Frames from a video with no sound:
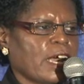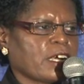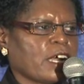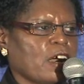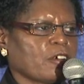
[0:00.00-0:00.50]
I
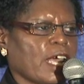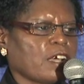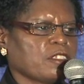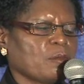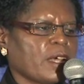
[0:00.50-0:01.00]
called
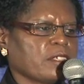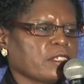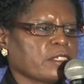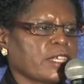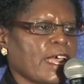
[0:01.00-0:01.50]
out to my
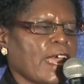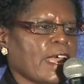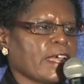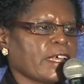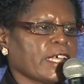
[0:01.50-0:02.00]
sister
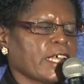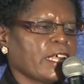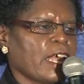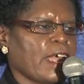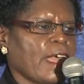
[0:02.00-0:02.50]
Addie.
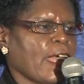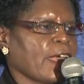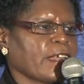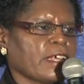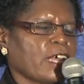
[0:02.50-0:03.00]

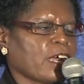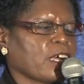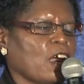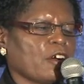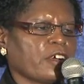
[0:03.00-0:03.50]
I
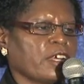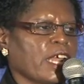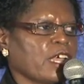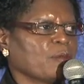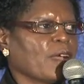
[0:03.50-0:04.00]
called her
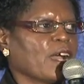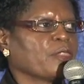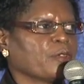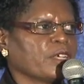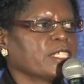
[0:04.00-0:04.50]
name
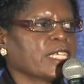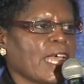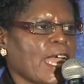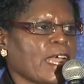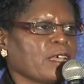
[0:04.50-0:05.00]
about 3
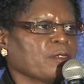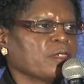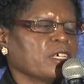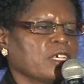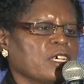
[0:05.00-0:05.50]
times,
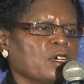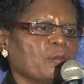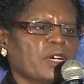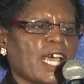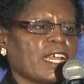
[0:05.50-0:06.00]

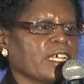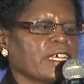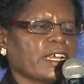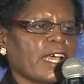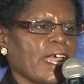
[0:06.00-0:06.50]
but I didn't
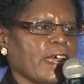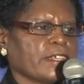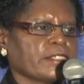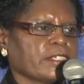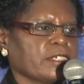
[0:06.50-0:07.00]
get an
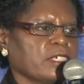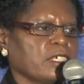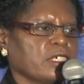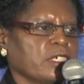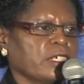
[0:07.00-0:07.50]
answer.
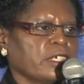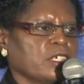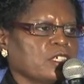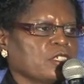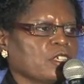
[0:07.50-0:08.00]

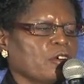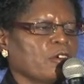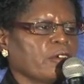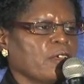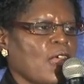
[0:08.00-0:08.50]

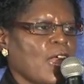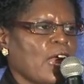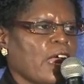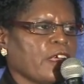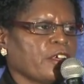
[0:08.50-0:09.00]
So
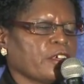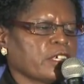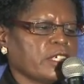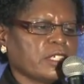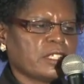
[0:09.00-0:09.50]
I
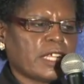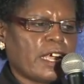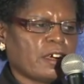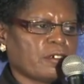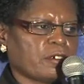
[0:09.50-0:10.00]
heard this
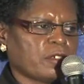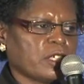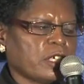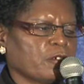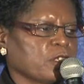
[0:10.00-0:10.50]
sound.
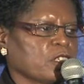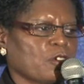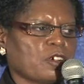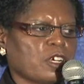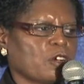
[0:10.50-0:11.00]
It was so
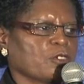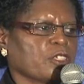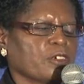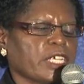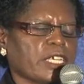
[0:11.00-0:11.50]
close
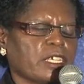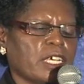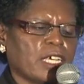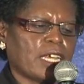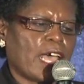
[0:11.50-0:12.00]

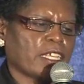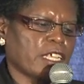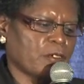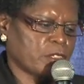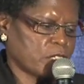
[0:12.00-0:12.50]
like
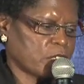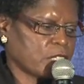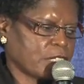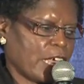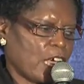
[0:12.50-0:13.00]
the
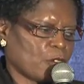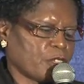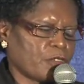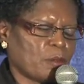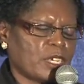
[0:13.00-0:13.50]
sound was
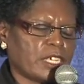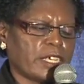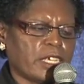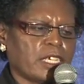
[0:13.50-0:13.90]
from the